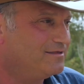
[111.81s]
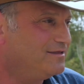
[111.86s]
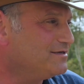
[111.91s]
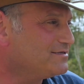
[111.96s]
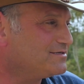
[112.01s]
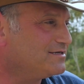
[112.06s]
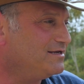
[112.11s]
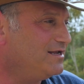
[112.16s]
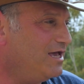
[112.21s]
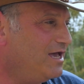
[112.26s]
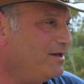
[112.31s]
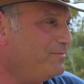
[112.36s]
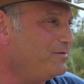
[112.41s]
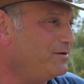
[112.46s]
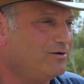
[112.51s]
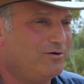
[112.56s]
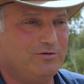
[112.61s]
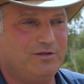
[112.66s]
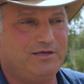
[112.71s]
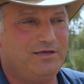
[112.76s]
This can
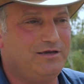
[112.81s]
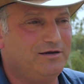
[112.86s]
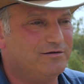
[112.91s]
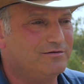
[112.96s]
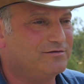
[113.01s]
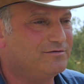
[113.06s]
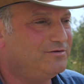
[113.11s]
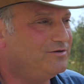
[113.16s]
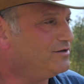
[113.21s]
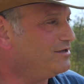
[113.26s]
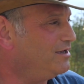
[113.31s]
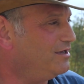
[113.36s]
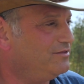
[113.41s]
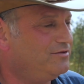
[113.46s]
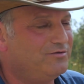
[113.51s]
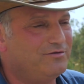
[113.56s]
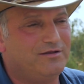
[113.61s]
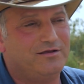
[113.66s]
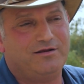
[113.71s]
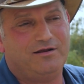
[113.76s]
happen only here. You can't
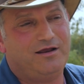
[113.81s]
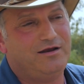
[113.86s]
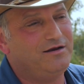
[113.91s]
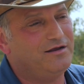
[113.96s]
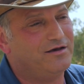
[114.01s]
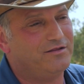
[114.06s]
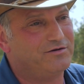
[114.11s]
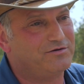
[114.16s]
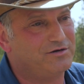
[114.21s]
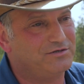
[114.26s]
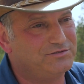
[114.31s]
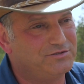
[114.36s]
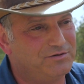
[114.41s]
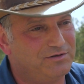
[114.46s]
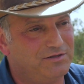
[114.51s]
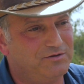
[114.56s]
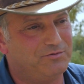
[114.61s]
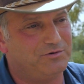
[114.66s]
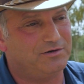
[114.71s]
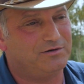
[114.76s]
do that any other country
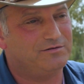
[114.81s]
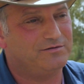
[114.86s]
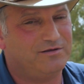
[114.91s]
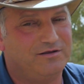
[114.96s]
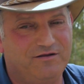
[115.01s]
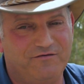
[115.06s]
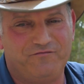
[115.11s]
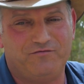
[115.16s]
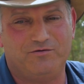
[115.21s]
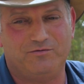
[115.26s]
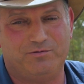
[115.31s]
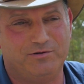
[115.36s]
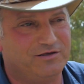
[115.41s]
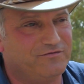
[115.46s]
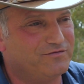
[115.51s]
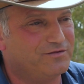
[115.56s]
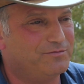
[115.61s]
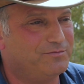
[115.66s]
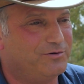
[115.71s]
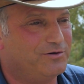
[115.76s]
in the world. And if you
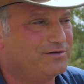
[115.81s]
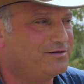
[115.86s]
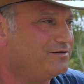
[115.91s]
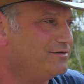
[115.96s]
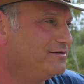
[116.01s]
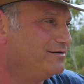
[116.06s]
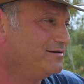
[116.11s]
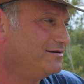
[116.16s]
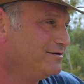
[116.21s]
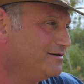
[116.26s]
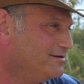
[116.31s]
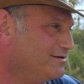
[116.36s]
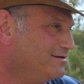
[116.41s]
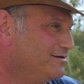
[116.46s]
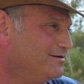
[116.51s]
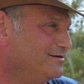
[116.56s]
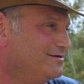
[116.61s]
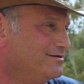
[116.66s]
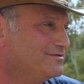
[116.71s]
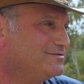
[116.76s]
believe in the book,
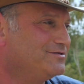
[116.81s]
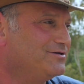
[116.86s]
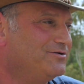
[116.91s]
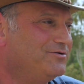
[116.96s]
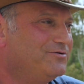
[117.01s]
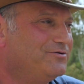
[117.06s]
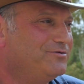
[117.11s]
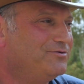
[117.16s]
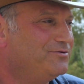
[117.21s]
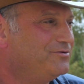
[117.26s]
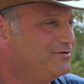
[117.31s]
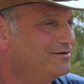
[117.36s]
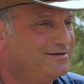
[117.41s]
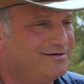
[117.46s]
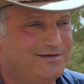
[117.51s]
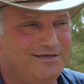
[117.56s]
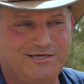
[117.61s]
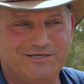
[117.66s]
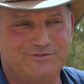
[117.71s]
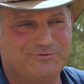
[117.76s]
so
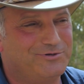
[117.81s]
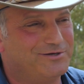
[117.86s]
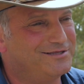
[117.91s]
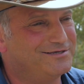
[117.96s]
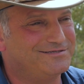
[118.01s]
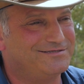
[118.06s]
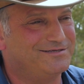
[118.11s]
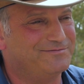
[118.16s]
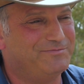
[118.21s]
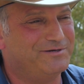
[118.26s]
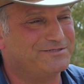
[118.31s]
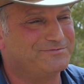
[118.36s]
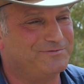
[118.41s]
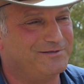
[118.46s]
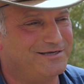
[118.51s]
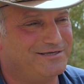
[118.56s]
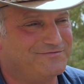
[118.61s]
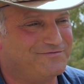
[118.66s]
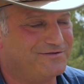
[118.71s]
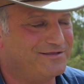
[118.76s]
Israel is the best
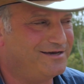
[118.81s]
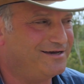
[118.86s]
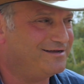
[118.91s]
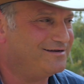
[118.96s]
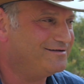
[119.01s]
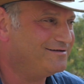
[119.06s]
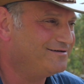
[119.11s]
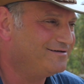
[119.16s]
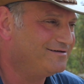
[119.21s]
place for that.